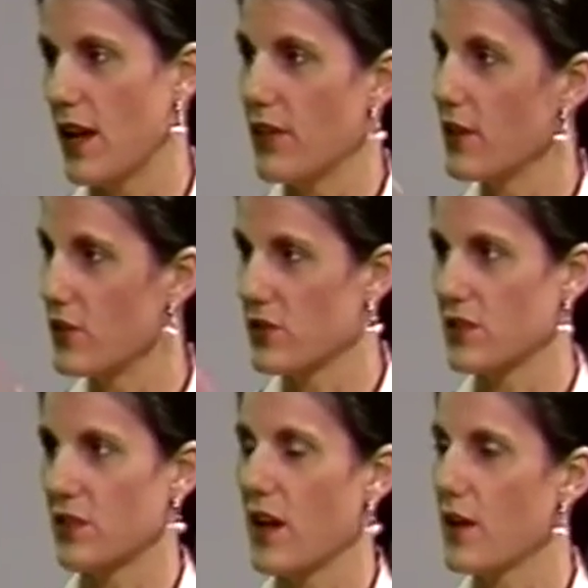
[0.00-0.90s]
And then you
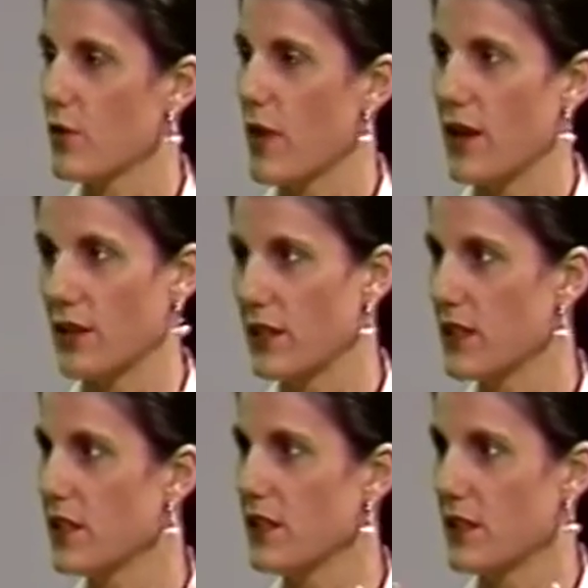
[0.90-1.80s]
just got to write a
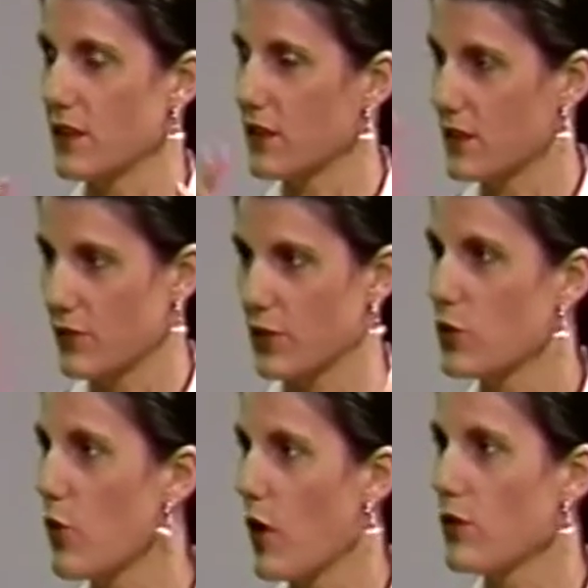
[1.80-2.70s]
lead and a
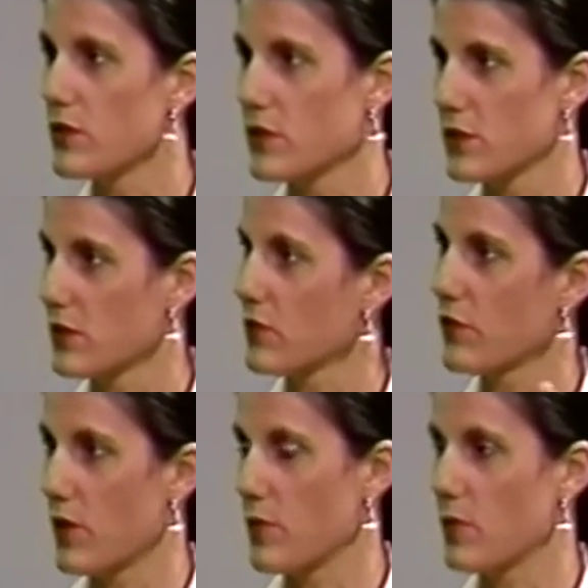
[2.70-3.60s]
few quotes
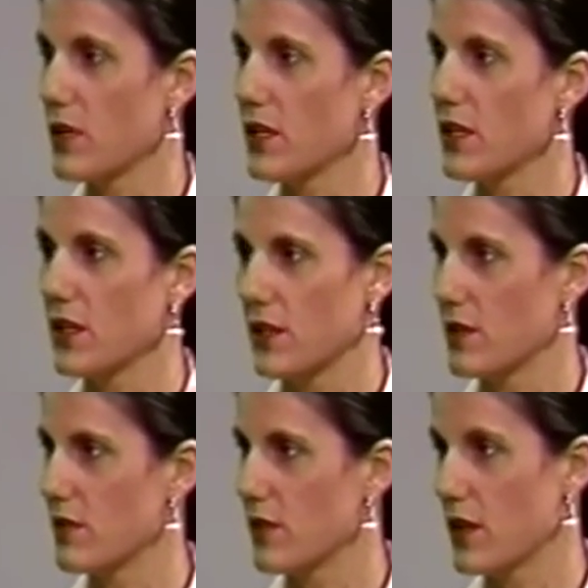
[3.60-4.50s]
from the meeting
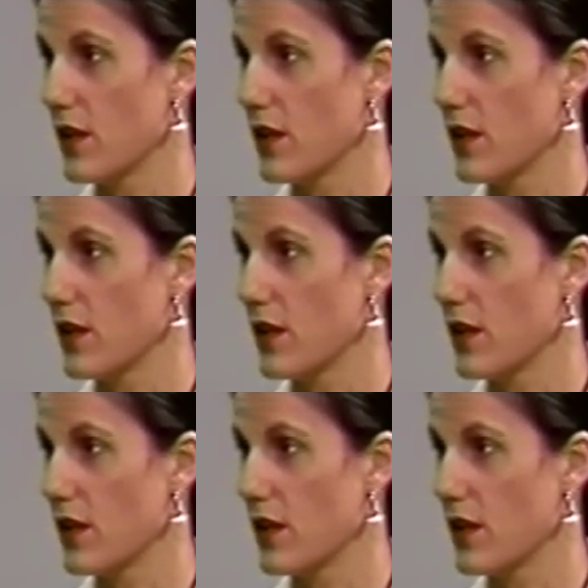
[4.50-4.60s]
and